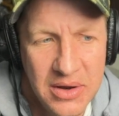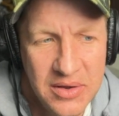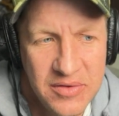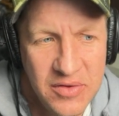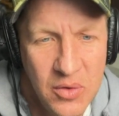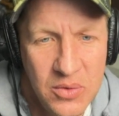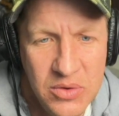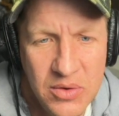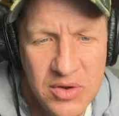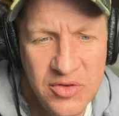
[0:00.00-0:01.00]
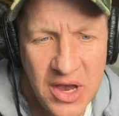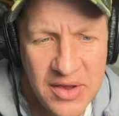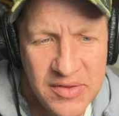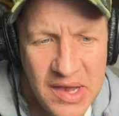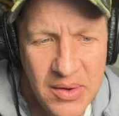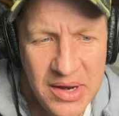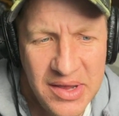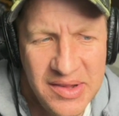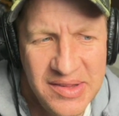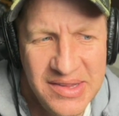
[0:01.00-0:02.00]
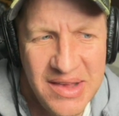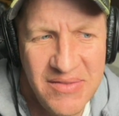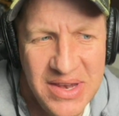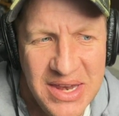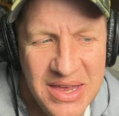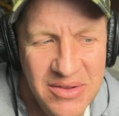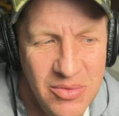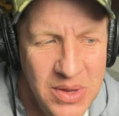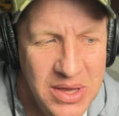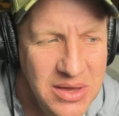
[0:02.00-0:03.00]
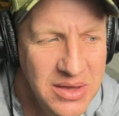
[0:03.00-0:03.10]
So you can check us out 7 days a week.